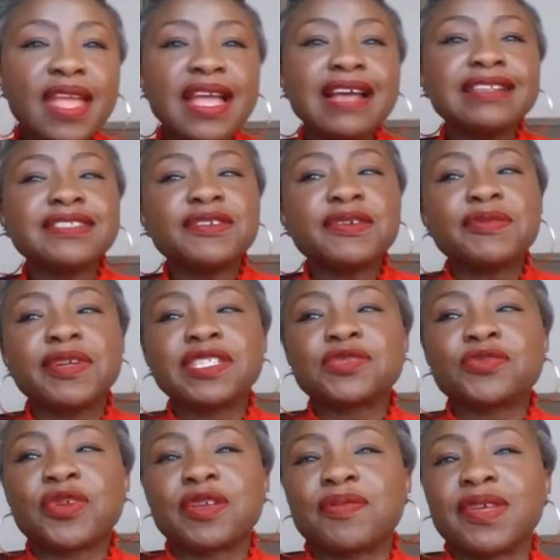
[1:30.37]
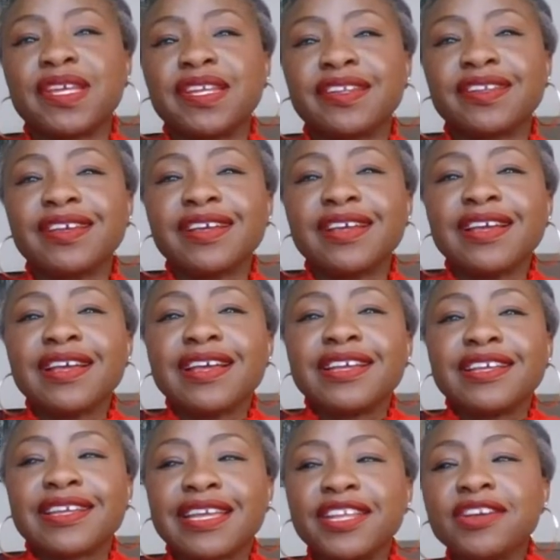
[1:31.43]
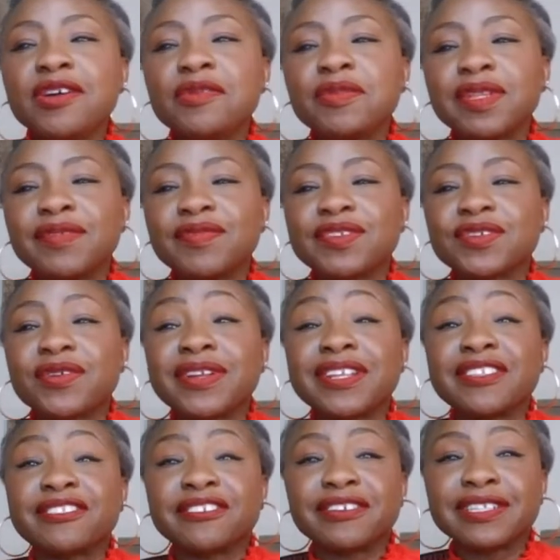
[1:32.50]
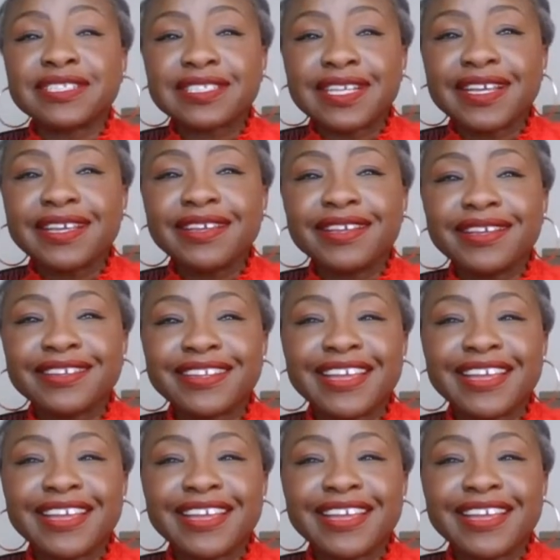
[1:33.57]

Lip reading: How's everybody's week been? Can y'all believe it's already Thursday?